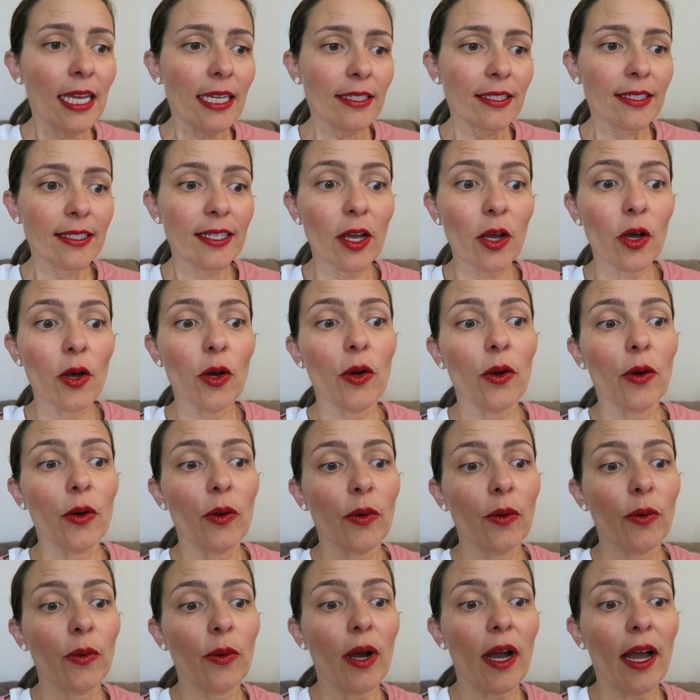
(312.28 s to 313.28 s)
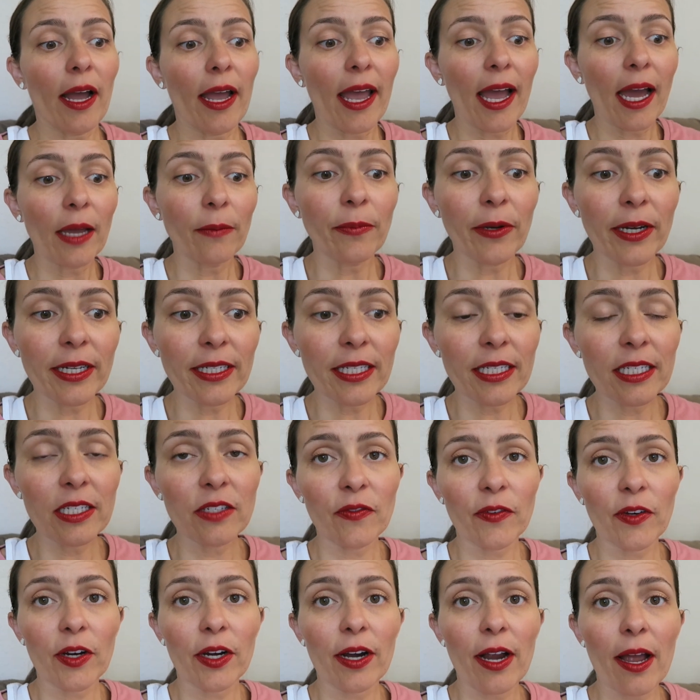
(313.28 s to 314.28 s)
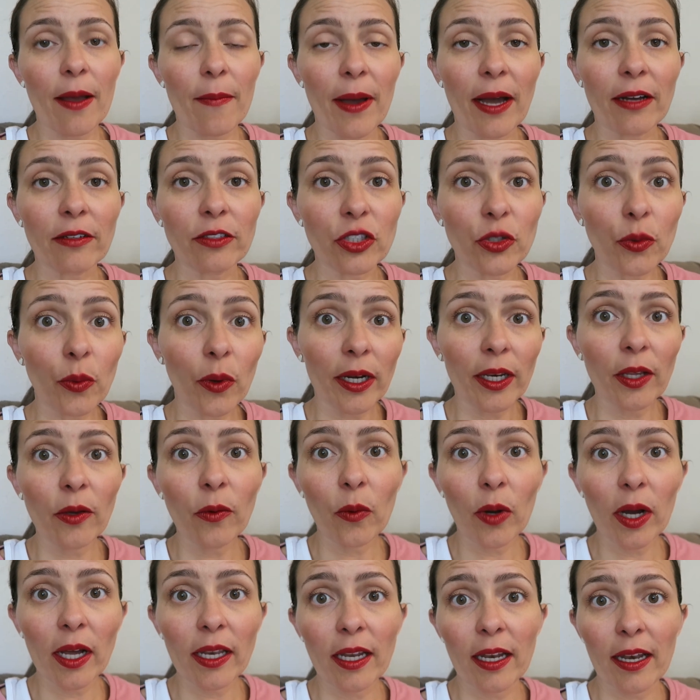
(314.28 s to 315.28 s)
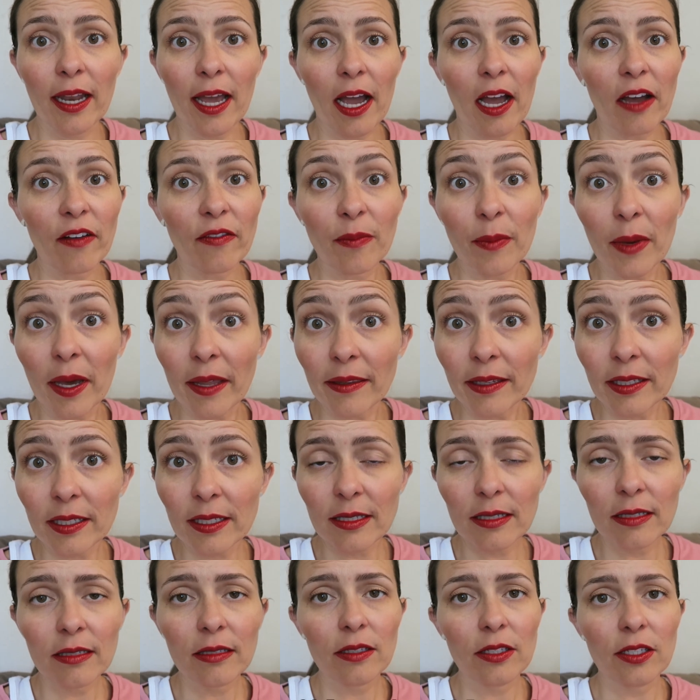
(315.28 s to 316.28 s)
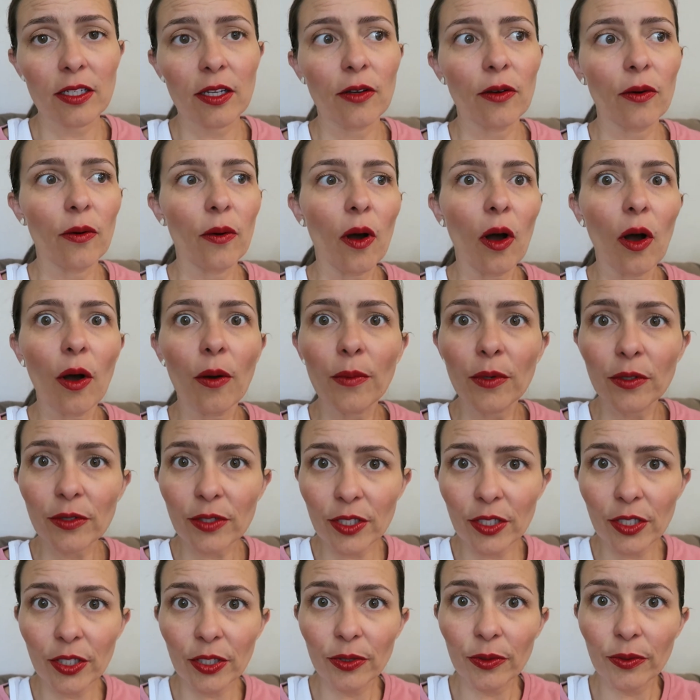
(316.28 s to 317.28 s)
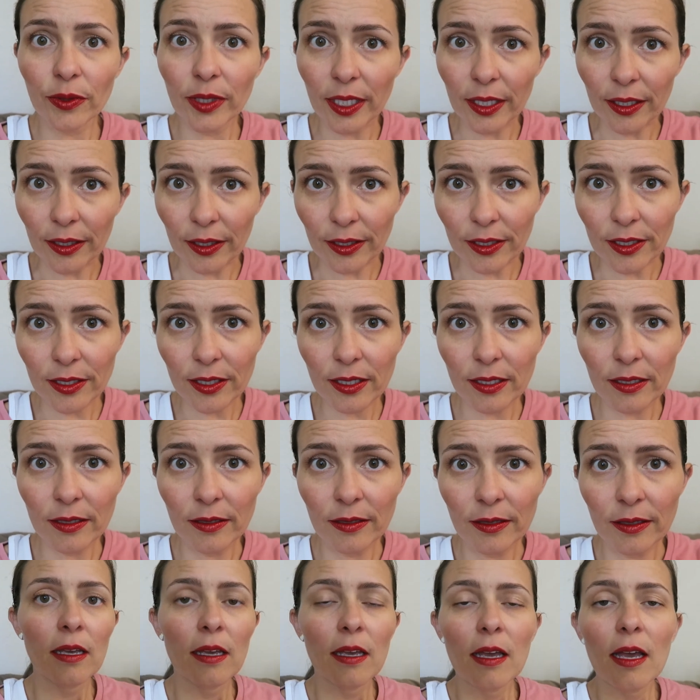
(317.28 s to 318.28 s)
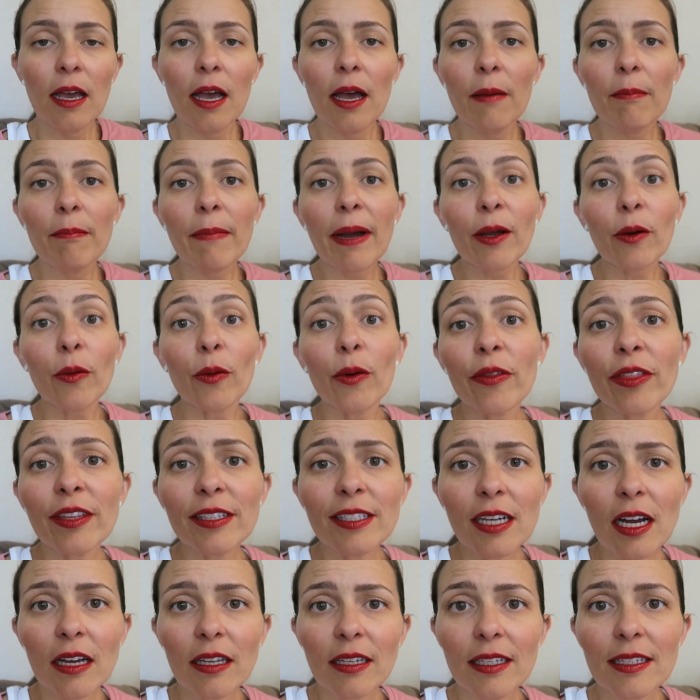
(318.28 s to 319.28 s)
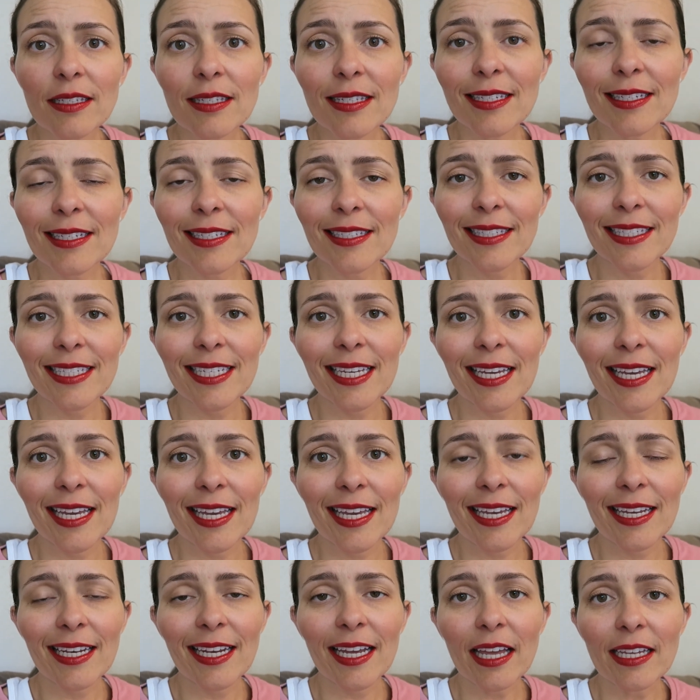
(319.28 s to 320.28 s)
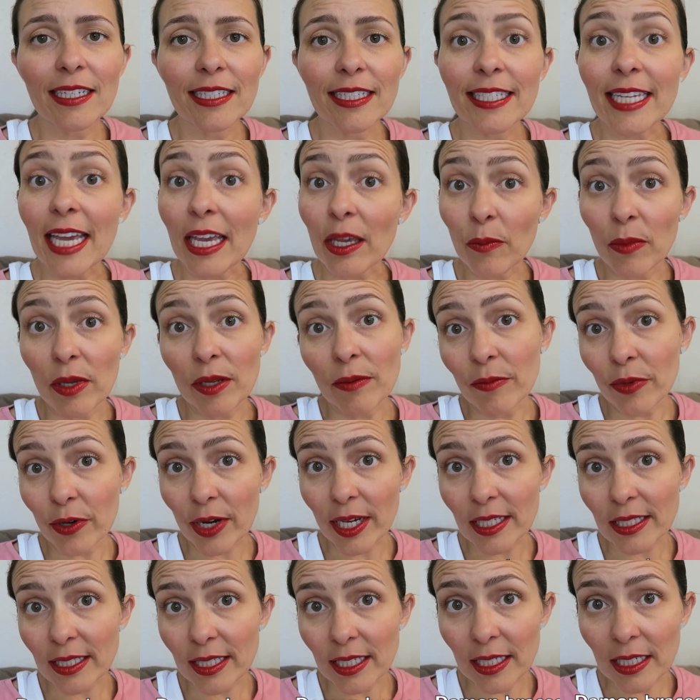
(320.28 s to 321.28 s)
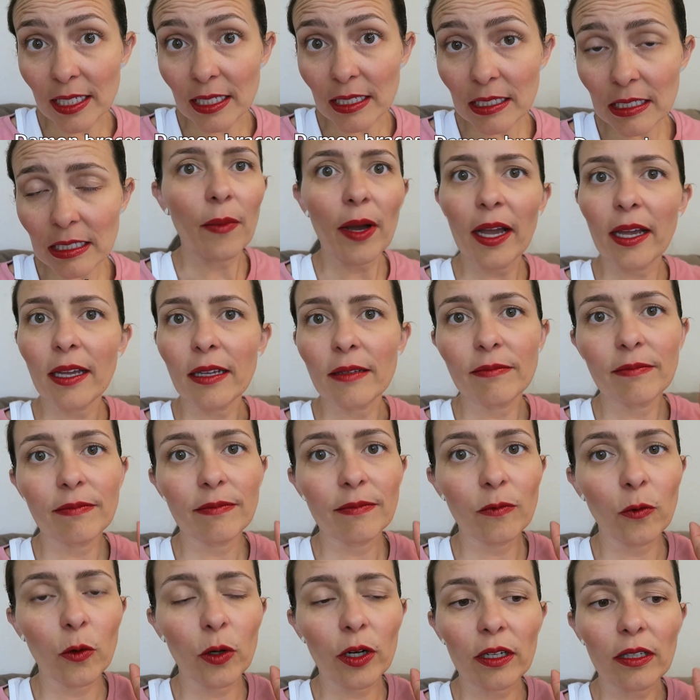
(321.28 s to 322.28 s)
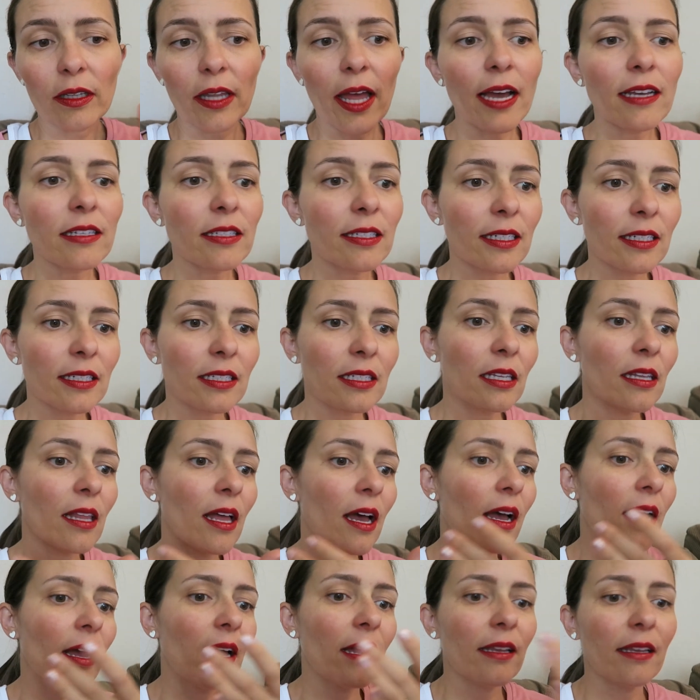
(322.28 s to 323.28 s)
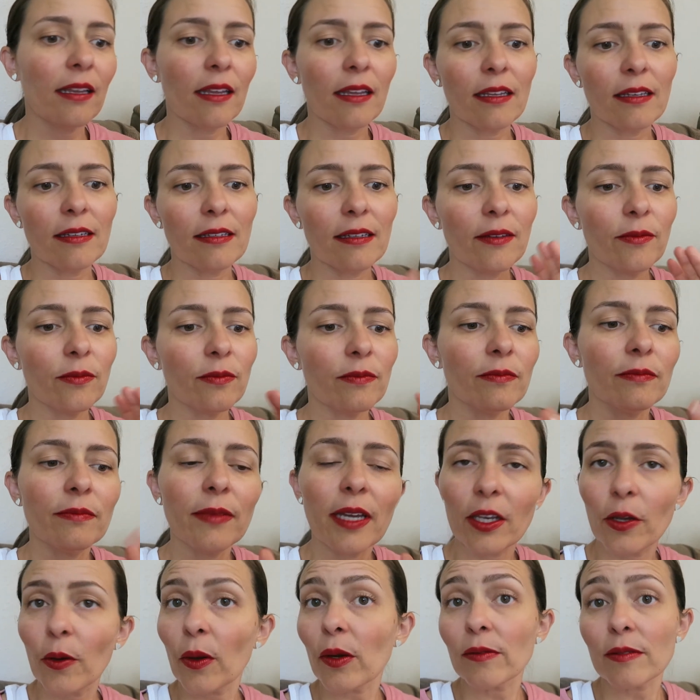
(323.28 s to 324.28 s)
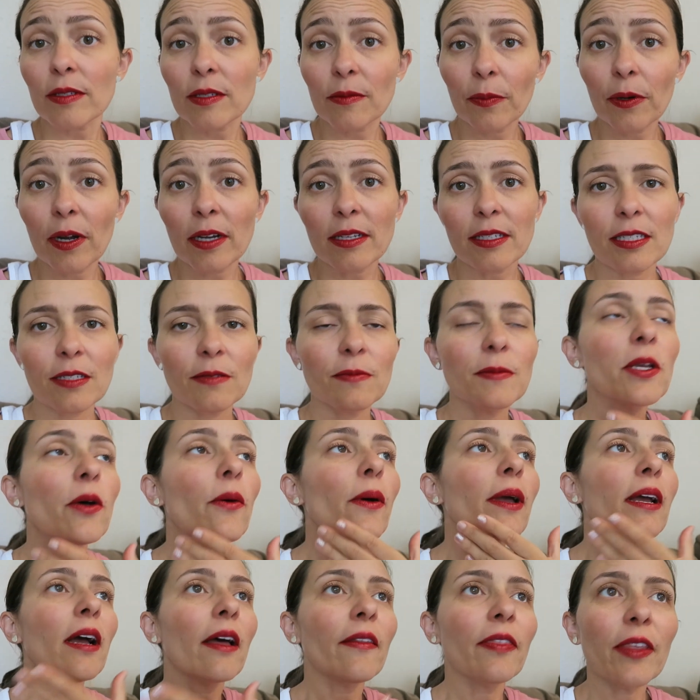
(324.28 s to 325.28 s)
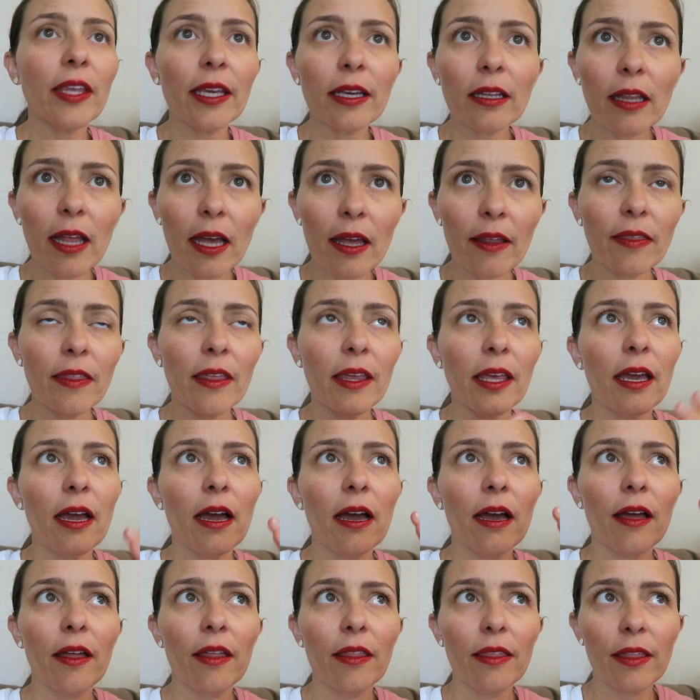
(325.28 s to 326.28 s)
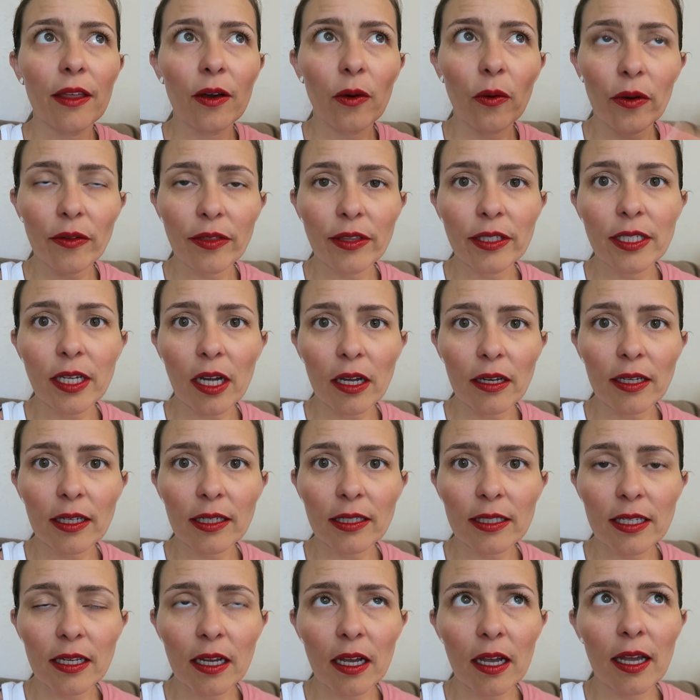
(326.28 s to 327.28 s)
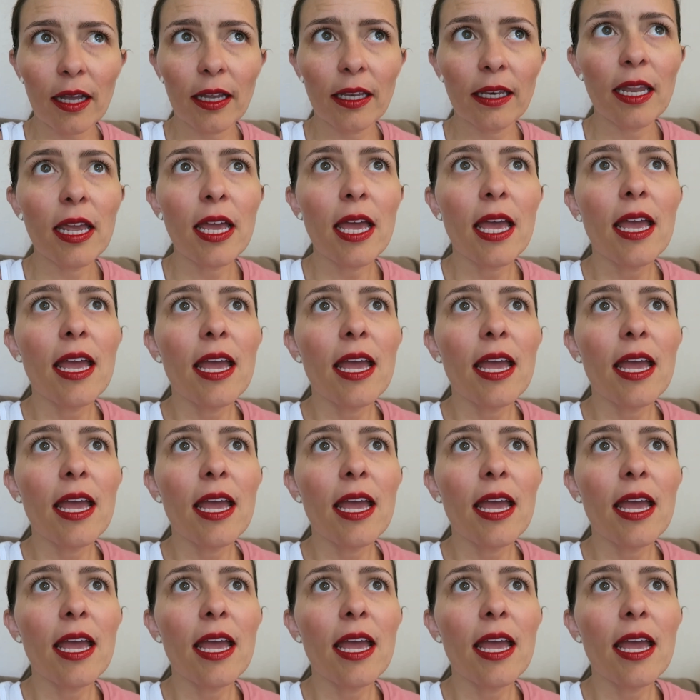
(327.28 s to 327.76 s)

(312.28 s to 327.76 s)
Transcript: So I had braces for about 21.5 months, so almost 2 years. My orthodontist did Damon braces. I wore elastics a lot, and anyway, it was a process. So I got the orthodontics on,